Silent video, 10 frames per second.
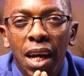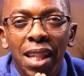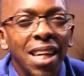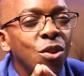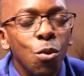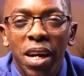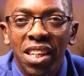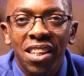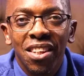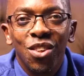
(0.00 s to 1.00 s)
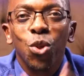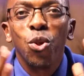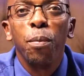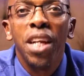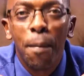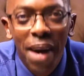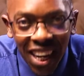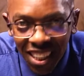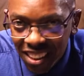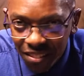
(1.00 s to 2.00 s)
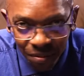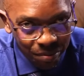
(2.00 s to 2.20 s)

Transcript: there's so much social media marketing